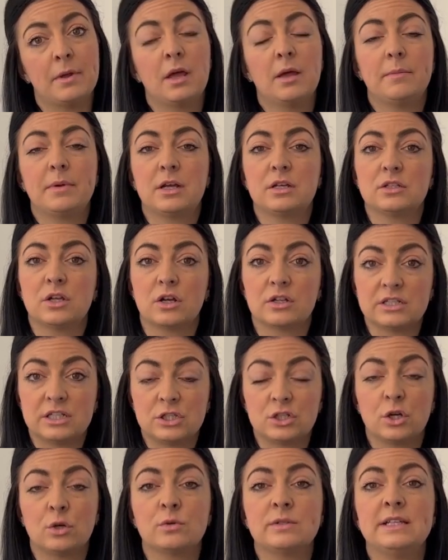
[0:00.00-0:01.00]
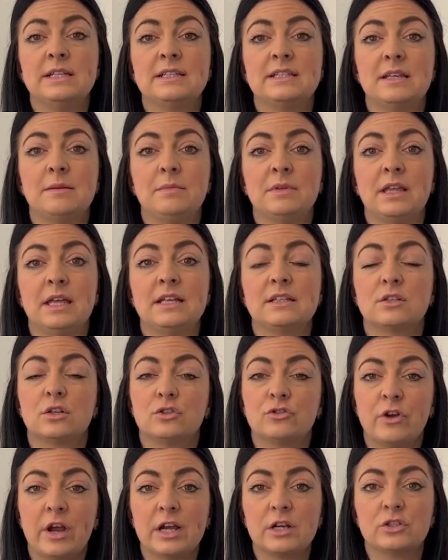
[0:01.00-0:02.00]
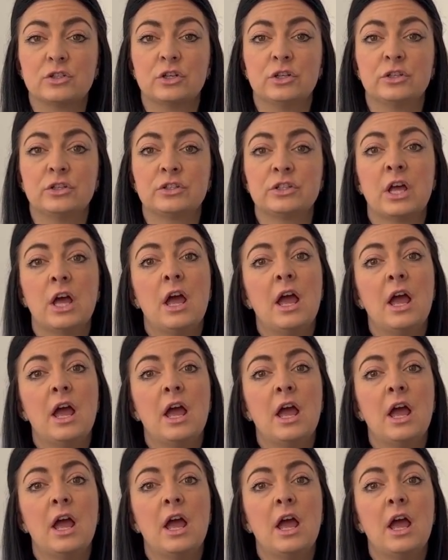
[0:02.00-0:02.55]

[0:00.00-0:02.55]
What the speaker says: because oxytocin stimulates contractions,